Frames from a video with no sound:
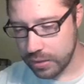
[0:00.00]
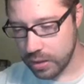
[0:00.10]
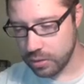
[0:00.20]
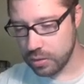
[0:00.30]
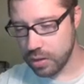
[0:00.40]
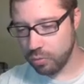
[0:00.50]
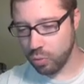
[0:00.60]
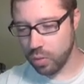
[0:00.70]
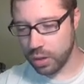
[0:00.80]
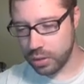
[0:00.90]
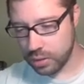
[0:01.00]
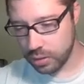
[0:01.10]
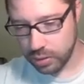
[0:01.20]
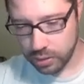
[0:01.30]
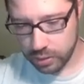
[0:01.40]
then the number 1
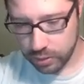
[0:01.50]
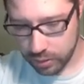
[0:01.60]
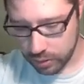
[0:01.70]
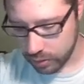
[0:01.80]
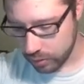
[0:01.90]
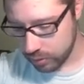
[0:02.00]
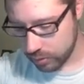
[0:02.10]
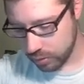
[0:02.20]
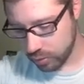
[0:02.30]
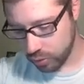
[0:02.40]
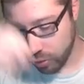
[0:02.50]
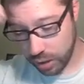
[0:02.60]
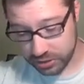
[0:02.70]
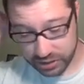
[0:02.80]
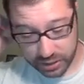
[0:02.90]

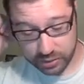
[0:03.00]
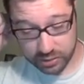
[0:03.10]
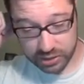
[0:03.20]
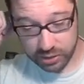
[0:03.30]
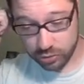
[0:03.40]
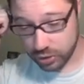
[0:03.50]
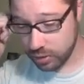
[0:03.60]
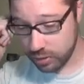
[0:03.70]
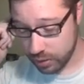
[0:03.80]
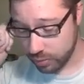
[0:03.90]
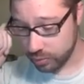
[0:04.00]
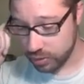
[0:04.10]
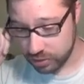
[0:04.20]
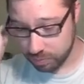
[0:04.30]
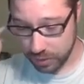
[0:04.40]
cross-set synergy that will
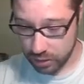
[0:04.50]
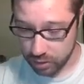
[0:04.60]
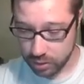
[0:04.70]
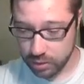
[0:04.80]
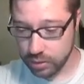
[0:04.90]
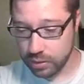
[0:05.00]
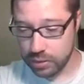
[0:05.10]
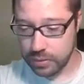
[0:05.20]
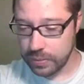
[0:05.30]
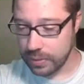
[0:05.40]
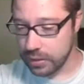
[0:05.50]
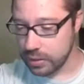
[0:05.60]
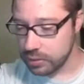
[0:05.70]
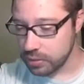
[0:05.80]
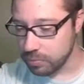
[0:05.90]
disappear
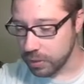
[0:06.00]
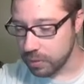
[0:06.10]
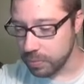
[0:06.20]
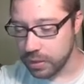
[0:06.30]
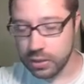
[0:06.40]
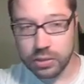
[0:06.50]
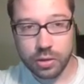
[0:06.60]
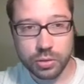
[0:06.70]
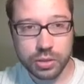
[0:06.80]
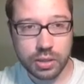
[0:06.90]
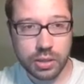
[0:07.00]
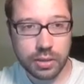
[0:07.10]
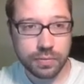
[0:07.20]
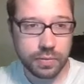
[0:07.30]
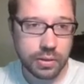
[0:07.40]
is, in my opinion, Notion
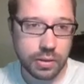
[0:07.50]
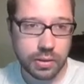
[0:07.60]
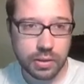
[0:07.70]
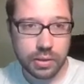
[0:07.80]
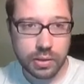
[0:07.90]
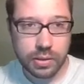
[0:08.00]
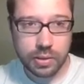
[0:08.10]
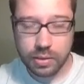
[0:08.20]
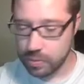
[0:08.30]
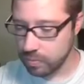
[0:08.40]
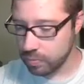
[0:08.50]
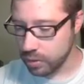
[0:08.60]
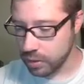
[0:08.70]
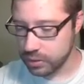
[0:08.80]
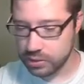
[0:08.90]
Thief
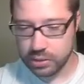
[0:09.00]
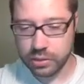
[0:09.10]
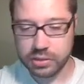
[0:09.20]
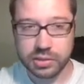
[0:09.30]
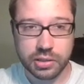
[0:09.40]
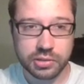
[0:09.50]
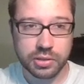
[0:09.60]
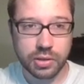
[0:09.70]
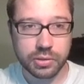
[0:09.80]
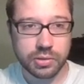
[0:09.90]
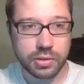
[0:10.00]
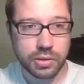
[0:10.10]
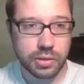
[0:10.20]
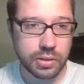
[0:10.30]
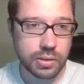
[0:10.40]
plus Lazare's Altar.
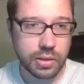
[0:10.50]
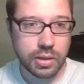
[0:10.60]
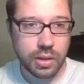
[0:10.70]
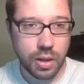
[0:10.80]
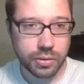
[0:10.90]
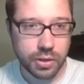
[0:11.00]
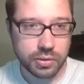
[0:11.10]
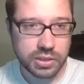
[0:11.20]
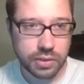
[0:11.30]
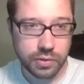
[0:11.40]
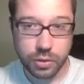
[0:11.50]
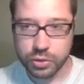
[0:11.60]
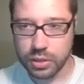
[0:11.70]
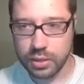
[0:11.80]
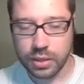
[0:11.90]
Although instead of
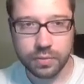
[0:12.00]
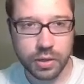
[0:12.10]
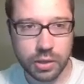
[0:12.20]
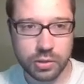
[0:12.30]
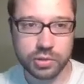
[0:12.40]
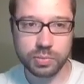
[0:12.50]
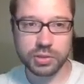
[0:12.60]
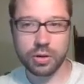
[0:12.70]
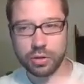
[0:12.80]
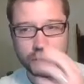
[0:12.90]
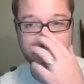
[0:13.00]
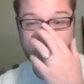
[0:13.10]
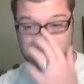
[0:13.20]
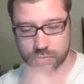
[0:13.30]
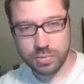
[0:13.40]
Notion Thief, you can use Bazaar Crook.
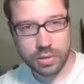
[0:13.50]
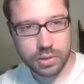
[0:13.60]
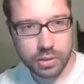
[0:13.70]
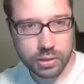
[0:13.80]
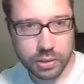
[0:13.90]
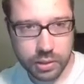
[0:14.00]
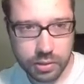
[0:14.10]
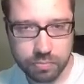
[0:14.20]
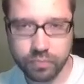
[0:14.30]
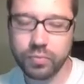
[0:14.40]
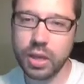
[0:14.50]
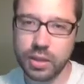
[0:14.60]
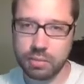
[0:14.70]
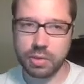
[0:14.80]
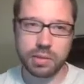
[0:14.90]
And
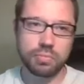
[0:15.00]
that might